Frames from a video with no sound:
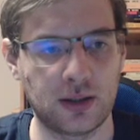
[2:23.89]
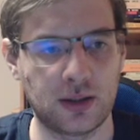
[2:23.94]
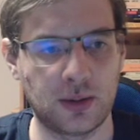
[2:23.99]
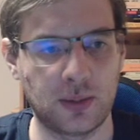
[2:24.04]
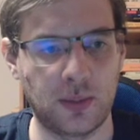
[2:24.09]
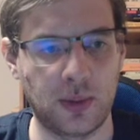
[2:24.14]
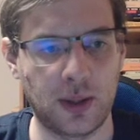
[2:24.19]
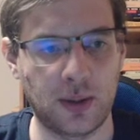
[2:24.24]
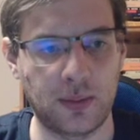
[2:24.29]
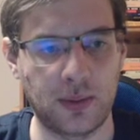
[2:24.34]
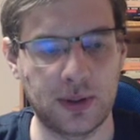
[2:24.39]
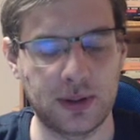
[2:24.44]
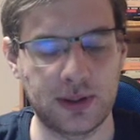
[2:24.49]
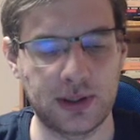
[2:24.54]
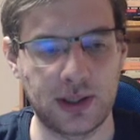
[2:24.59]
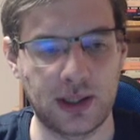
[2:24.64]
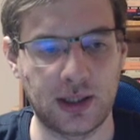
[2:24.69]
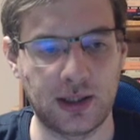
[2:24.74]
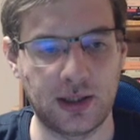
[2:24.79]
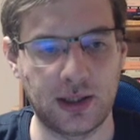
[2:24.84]
So black plays
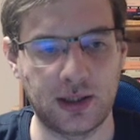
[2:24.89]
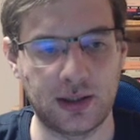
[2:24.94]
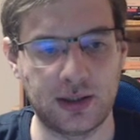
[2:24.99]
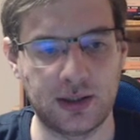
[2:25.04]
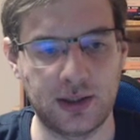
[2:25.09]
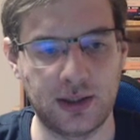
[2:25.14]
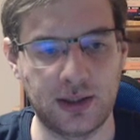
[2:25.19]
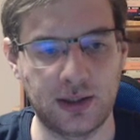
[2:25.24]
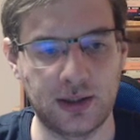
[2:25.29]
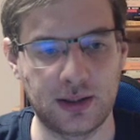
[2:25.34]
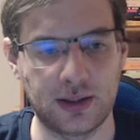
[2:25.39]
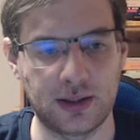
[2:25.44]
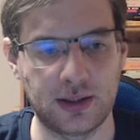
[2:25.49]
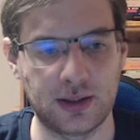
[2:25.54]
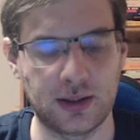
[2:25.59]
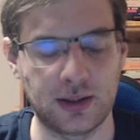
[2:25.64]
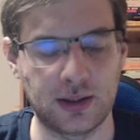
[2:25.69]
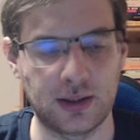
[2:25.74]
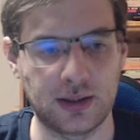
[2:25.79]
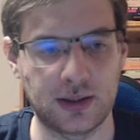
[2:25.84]
knight a6,
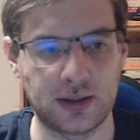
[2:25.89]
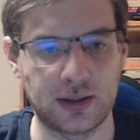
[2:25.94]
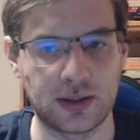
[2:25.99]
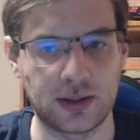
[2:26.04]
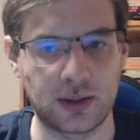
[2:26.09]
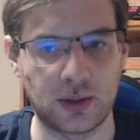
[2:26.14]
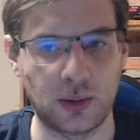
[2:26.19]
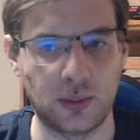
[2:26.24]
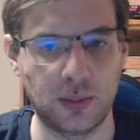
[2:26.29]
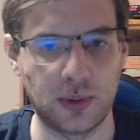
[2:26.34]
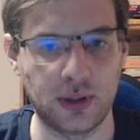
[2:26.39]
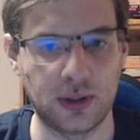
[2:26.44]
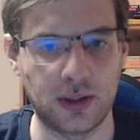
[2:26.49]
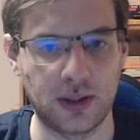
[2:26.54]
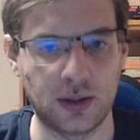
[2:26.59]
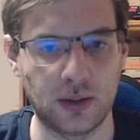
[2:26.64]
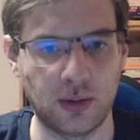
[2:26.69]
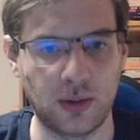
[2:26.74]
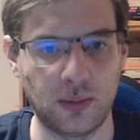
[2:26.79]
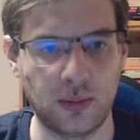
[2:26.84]
it's
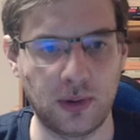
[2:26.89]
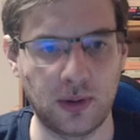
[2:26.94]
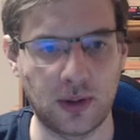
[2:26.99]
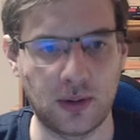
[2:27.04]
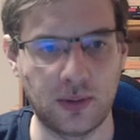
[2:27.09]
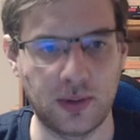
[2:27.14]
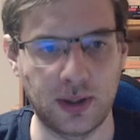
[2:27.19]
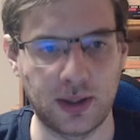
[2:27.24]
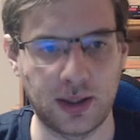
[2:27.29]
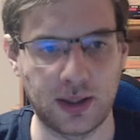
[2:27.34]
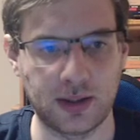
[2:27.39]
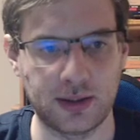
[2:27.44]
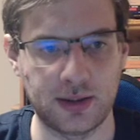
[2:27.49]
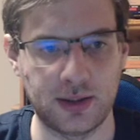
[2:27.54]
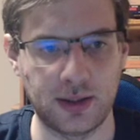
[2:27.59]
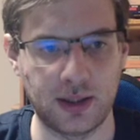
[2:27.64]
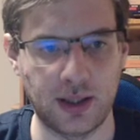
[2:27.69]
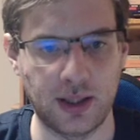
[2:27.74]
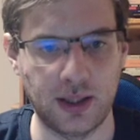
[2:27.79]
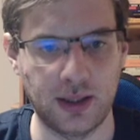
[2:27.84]
completely normal, queen takes
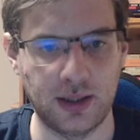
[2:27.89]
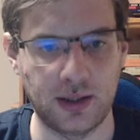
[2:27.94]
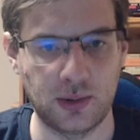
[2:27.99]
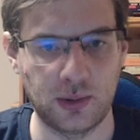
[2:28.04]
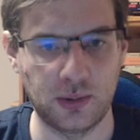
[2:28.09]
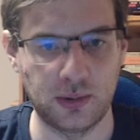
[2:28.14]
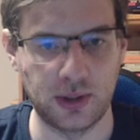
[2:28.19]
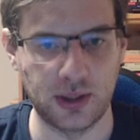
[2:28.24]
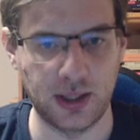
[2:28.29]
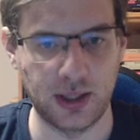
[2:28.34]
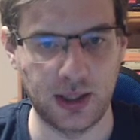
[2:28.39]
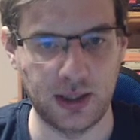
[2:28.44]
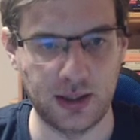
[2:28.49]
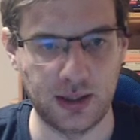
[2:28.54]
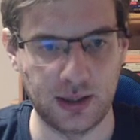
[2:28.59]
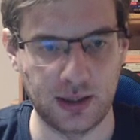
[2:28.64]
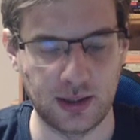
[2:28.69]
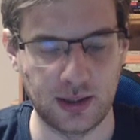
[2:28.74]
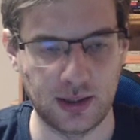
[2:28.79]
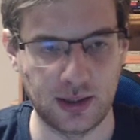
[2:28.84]
d8, rook d8,